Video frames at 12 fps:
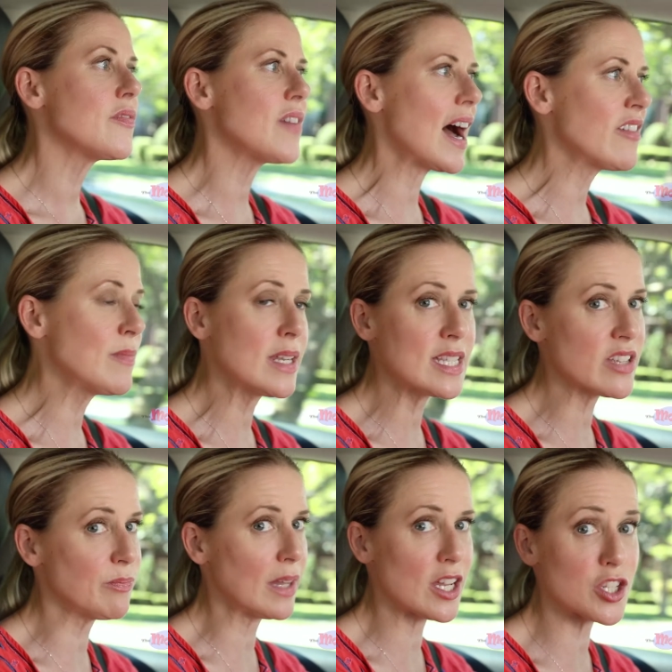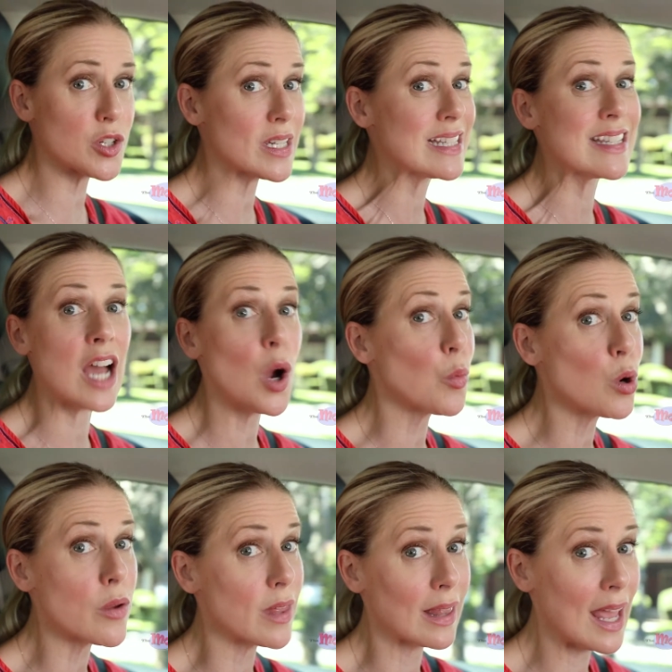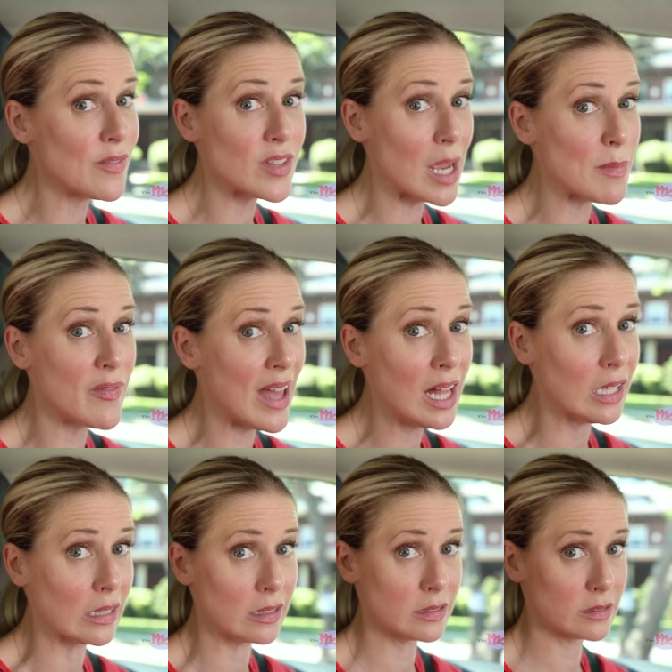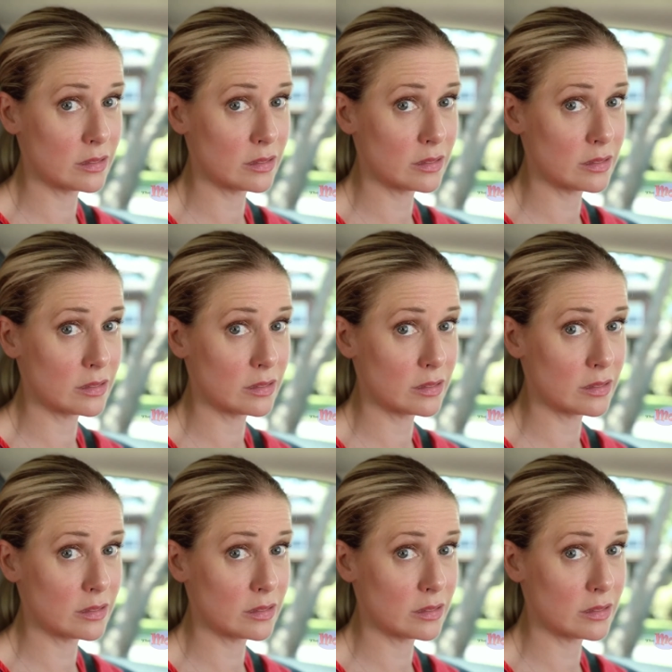Five minutes of pleasure is not worth a lifetime of hell.